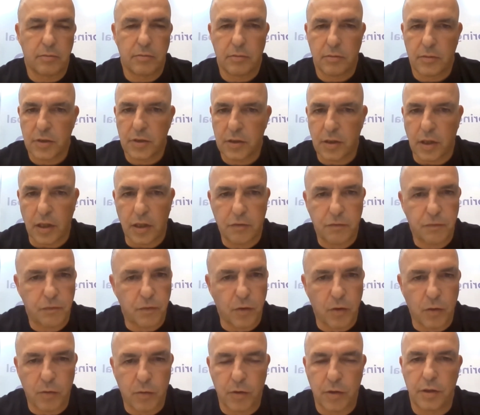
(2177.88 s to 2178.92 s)

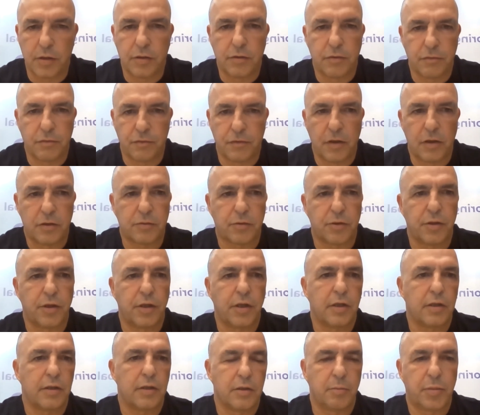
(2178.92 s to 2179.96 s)
straightforward
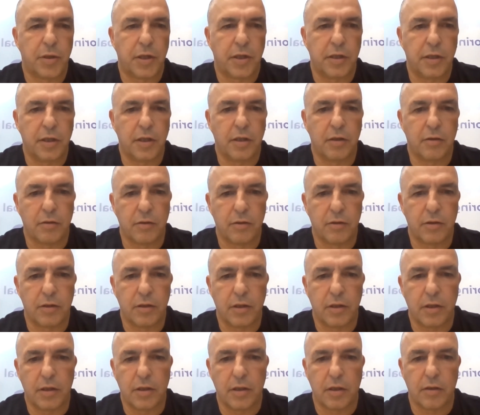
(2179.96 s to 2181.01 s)
filtering, depending on
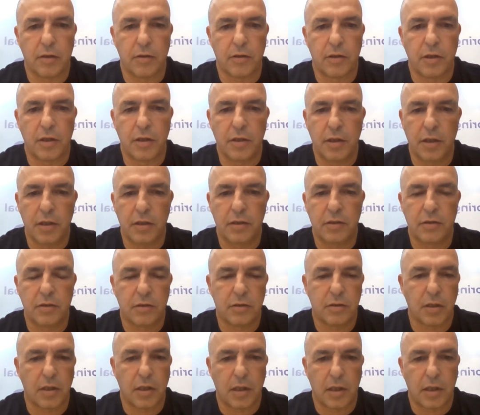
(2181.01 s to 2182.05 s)
the
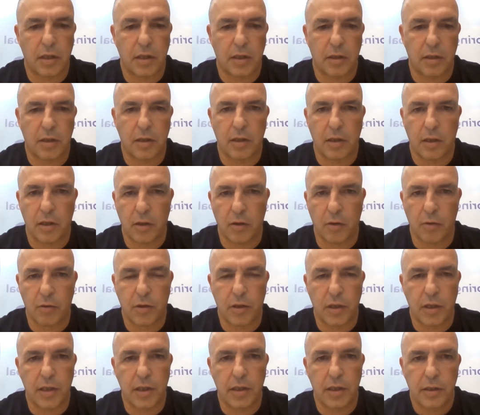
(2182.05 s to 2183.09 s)
needs
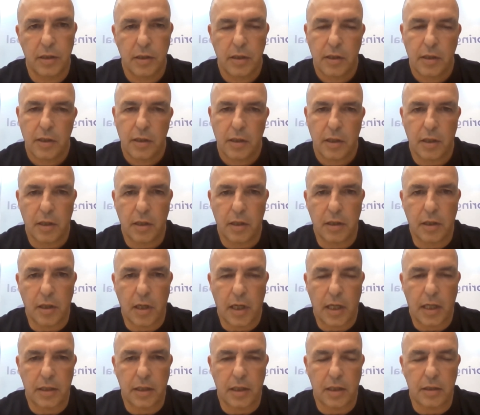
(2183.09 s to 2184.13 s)
locally, and
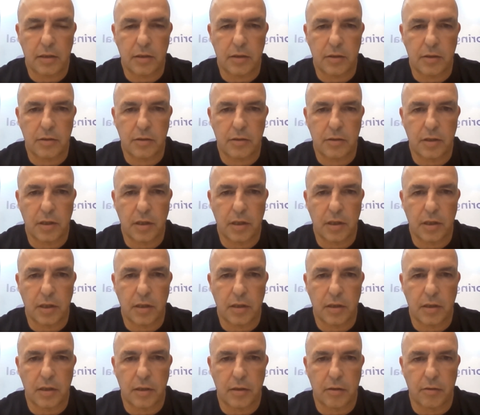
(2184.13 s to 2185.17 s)
that is
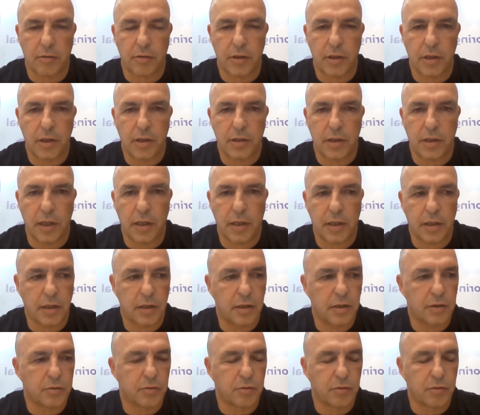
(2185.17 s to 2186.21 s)
already taken
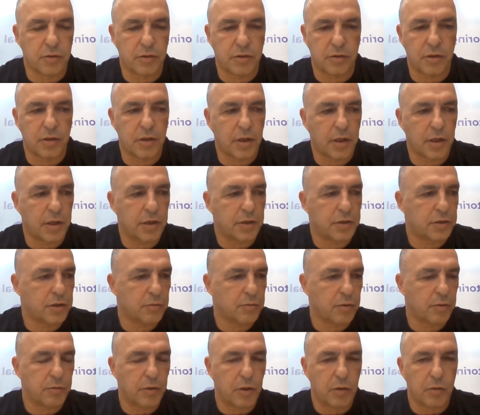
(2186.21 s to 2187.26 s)
into consideration
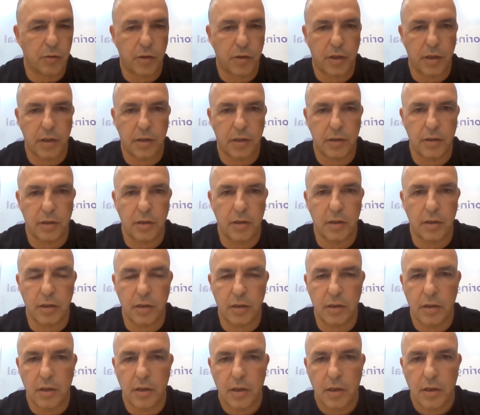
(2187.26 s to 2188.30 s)
when we look at
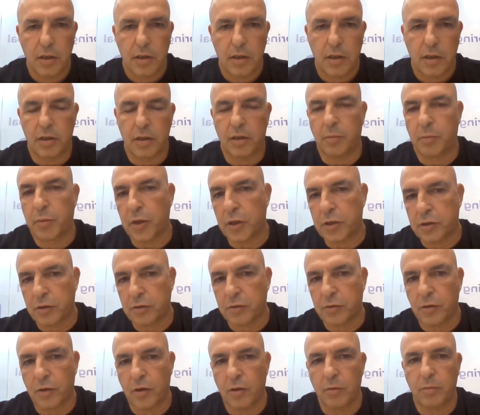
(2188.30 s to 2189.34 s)
the pressure
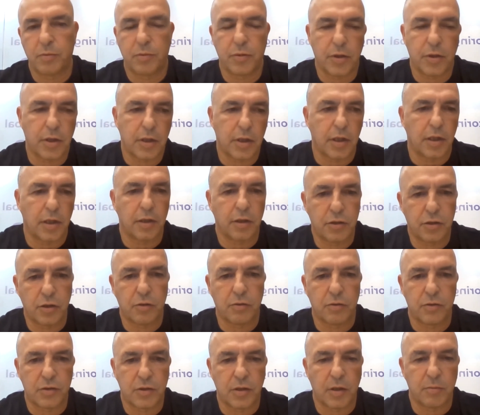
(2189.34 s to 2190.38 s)
drop, energy
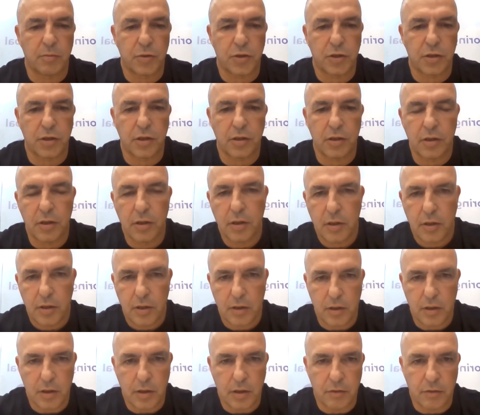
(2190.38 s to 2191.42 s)
consumption
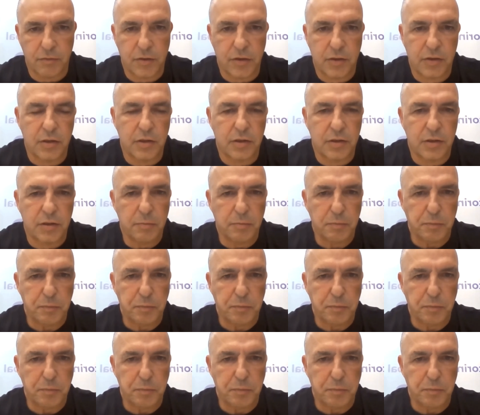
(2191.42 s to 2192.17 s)
of the system.